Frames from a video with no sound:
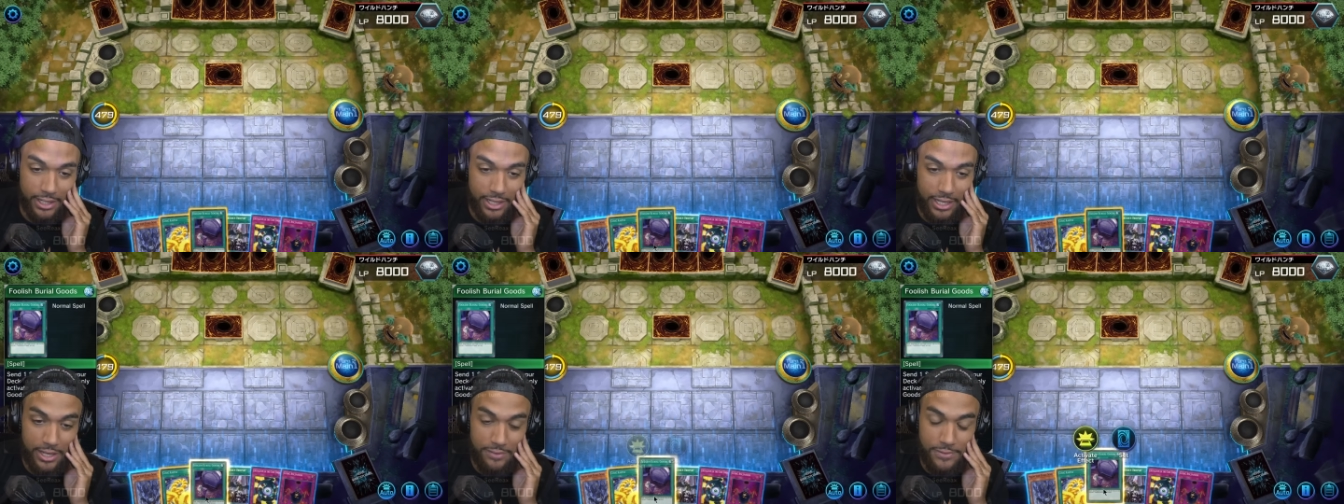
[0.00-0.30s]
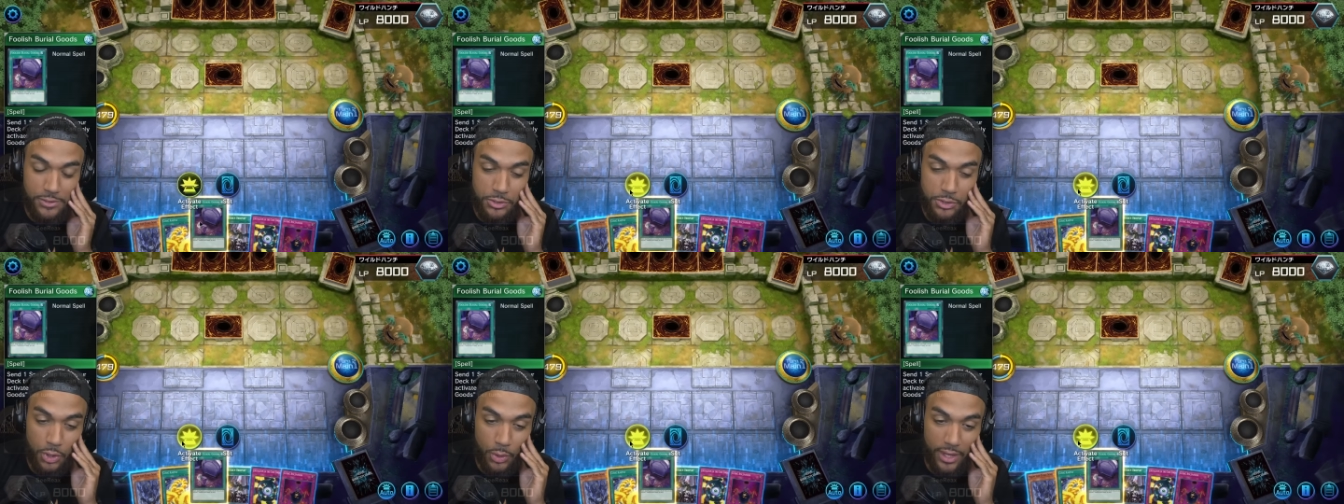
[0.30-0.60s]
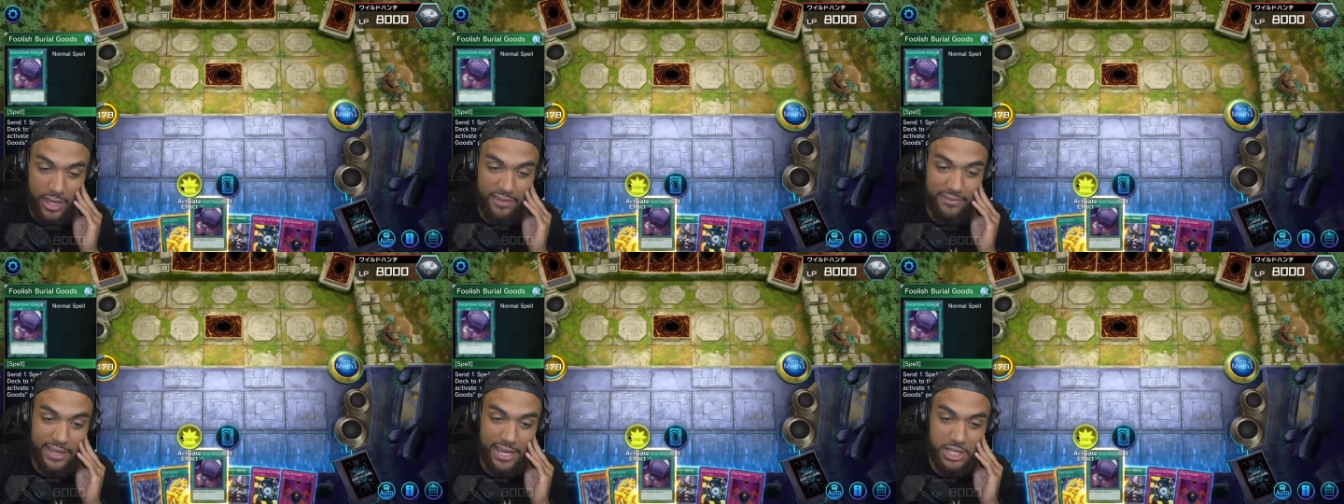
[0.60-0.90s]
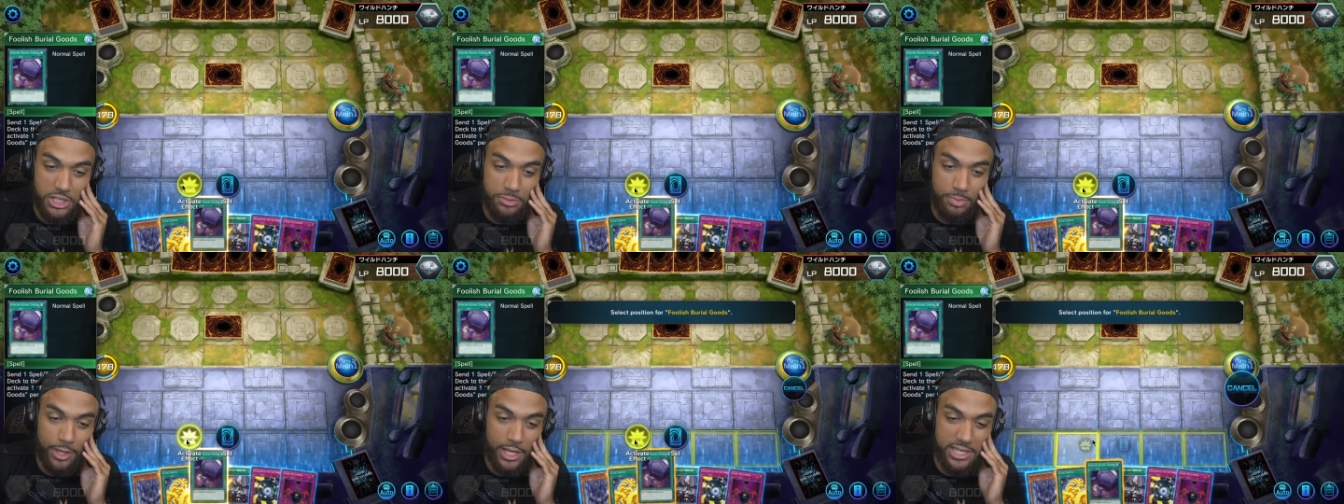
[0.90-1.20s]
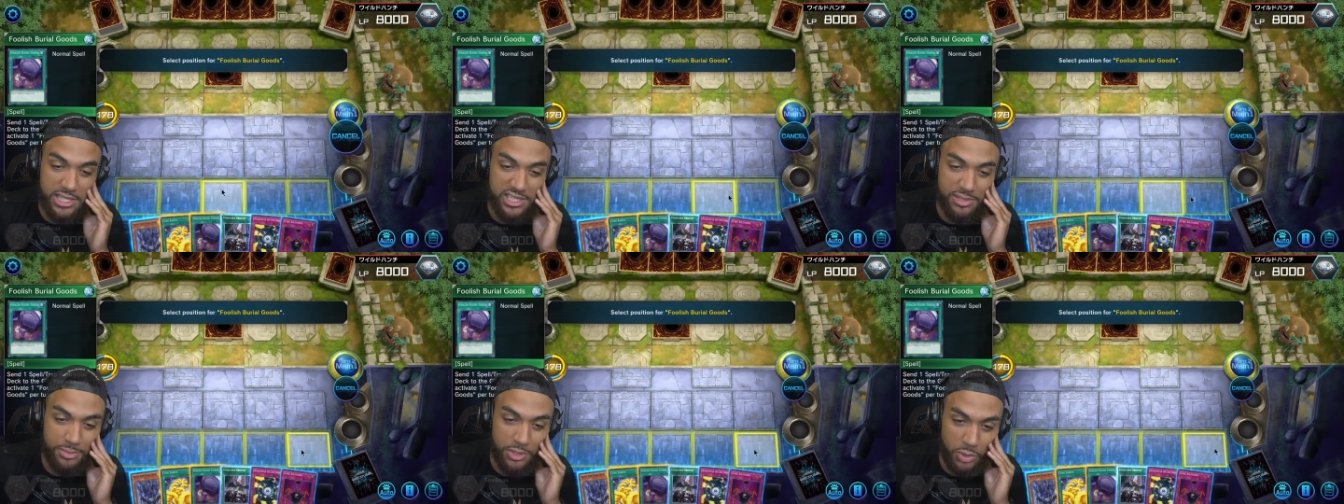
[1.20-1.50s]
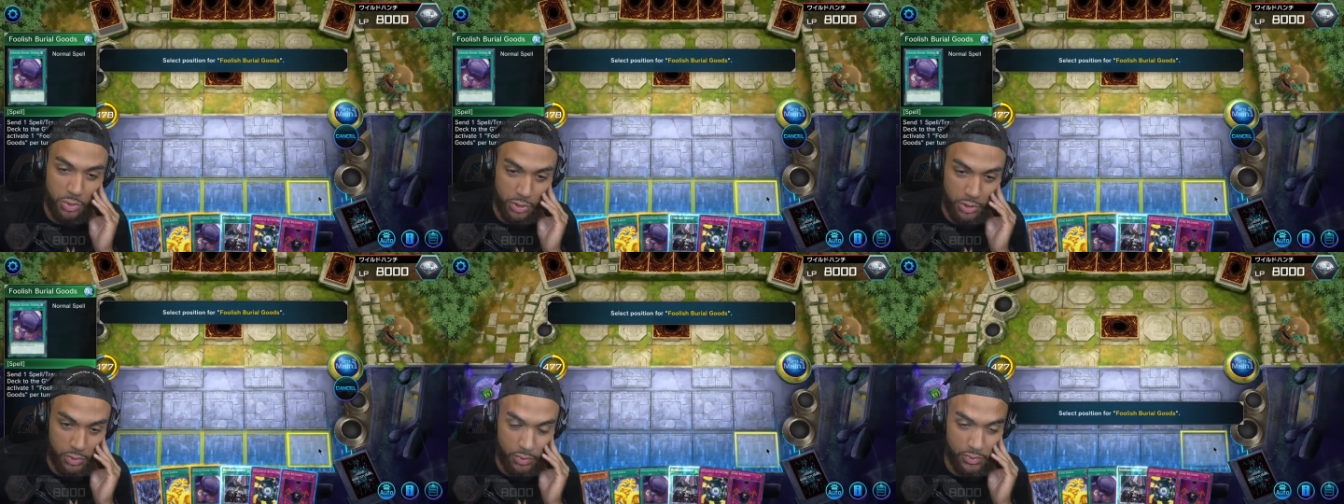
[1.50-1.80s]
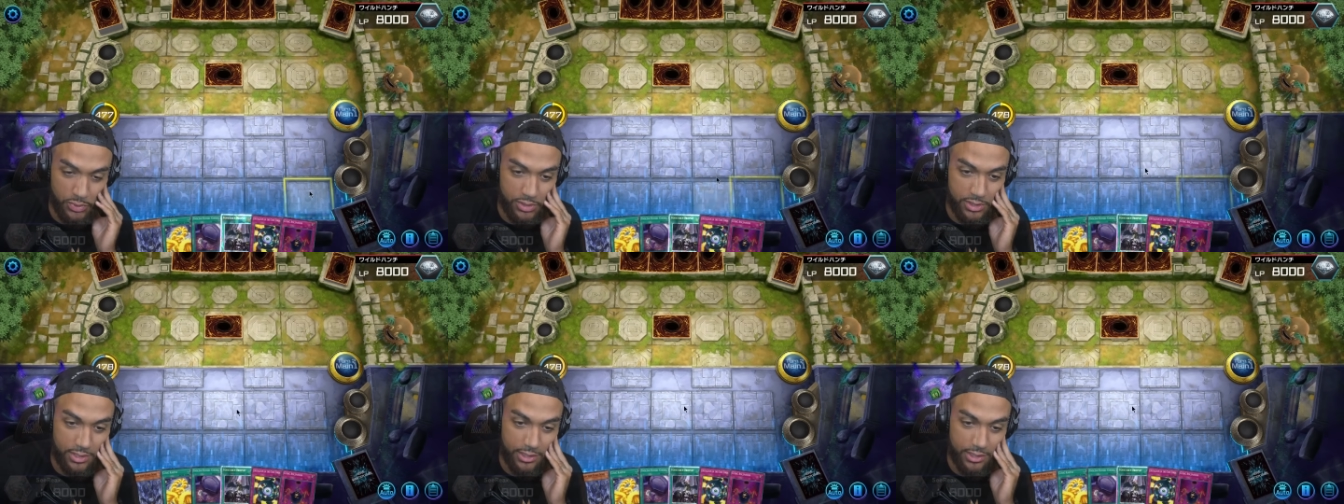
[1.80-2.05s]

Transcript: If you don't have Ash Blossom, you lose.